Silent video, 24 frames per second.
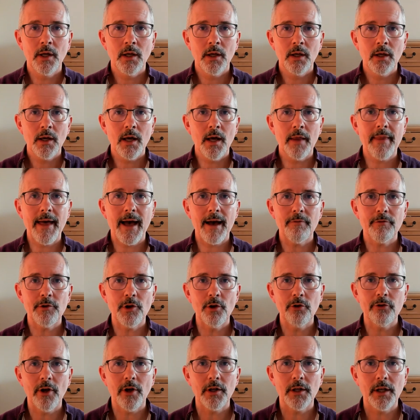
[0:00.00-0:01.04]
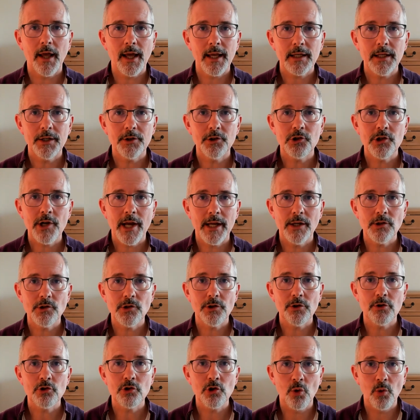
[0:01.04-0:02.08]
and that view is unlikely to change in
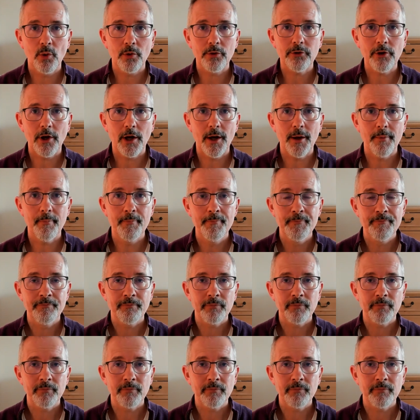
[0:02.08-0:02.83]
the short term,